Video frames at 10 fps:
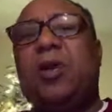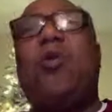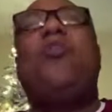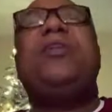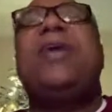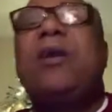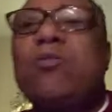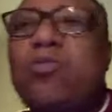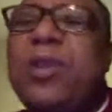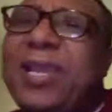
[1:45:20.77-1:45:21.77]
On their
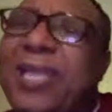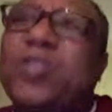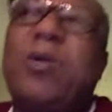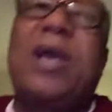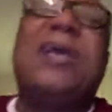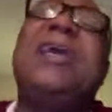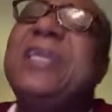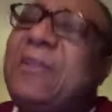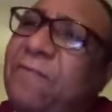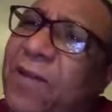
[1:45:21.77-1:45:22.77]
own. And guess what?
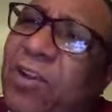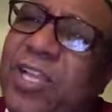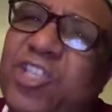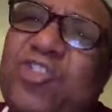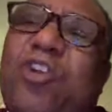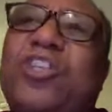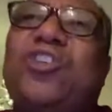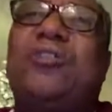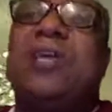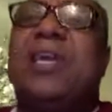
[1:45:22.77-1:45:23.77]
They followed the
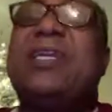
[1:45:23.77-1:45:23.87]
instruction.